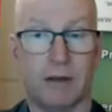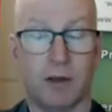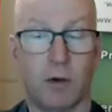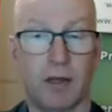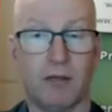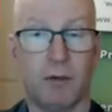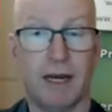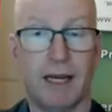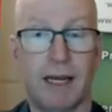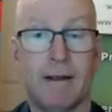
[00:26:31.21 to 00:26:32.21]
So it's
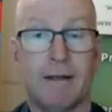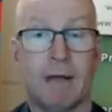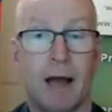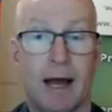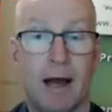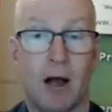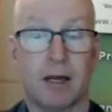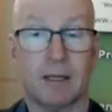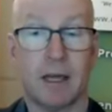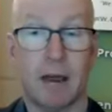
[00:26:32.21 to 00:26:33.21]
really, I'm going
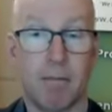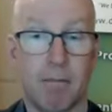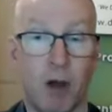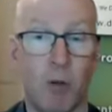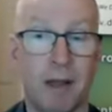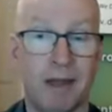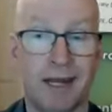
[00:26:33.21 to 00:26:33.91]
to say Melbourne,